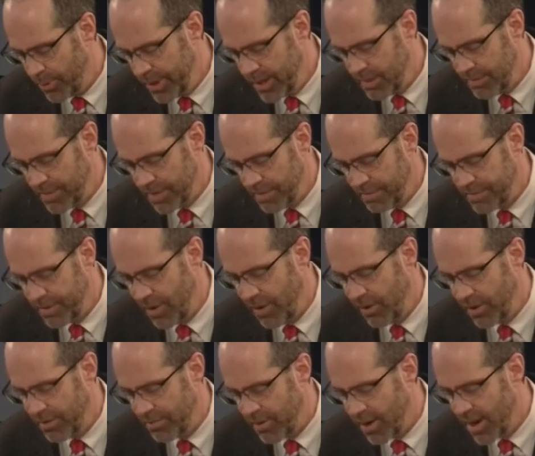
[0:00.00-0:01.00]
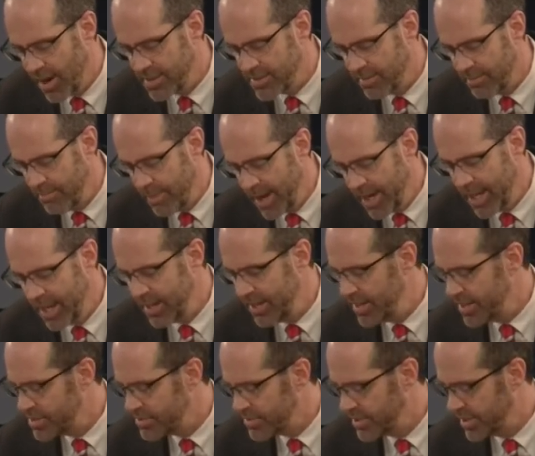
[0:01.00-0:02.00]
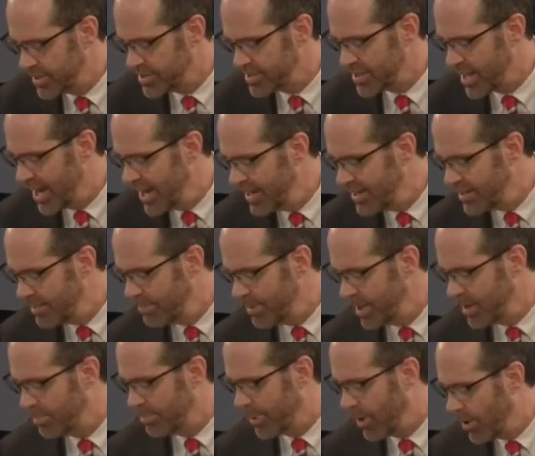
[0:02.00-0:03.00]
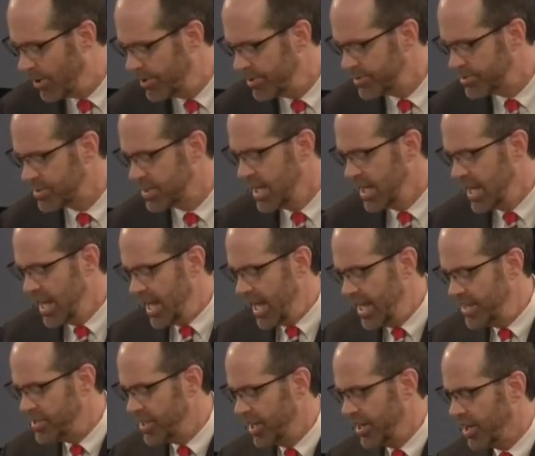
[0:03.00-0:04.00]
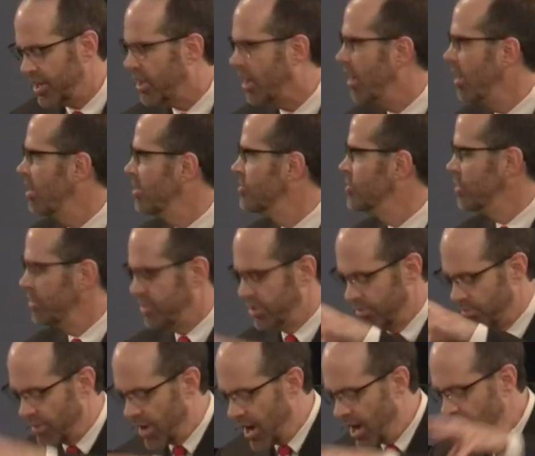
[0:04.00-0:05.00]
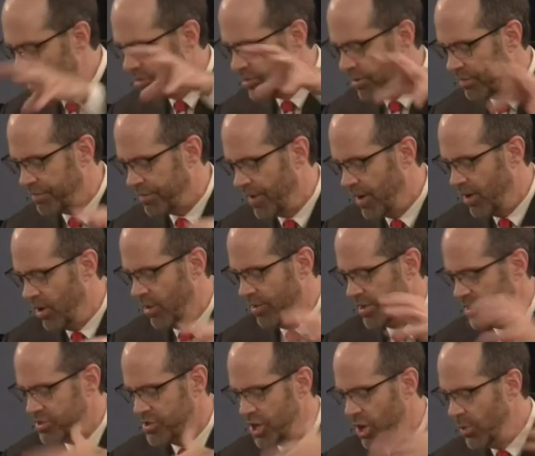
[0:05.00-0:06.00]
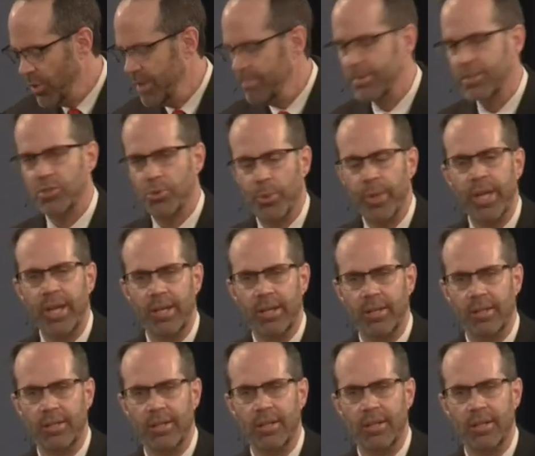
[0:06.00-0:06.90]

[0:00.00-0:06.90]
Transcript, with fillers: appointed for the fall and rise of many in Israel, a sign to be opposed. He's going to cause you to rise or fall. There's no in between.